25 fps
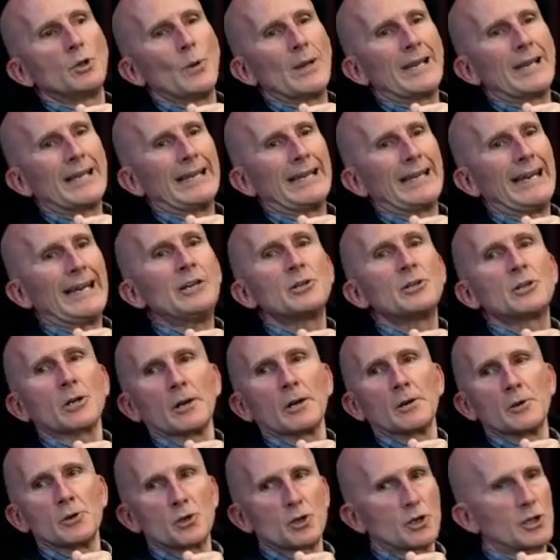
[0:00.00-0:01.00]
an
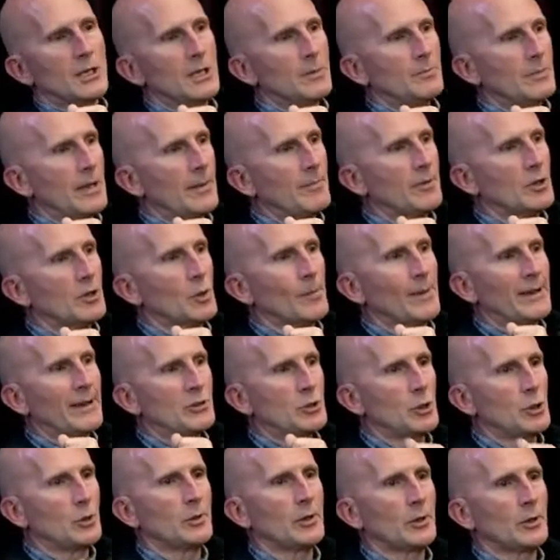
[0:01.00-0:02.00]
internship in between my
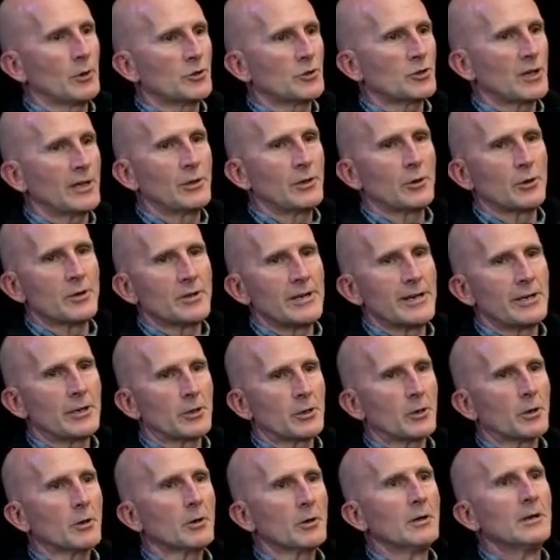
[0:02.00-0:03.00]
junior and senior
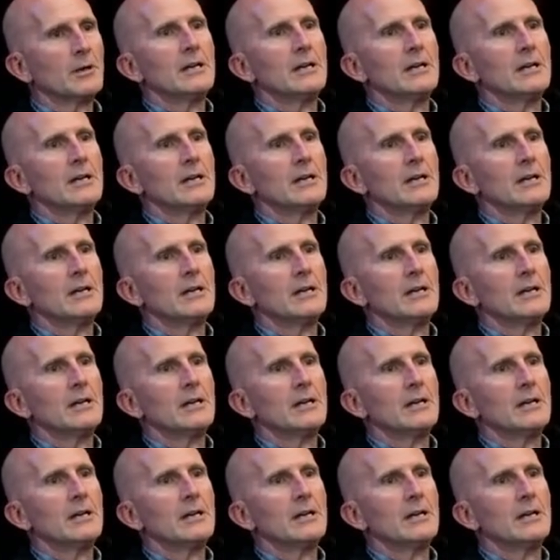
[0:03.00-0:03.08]
year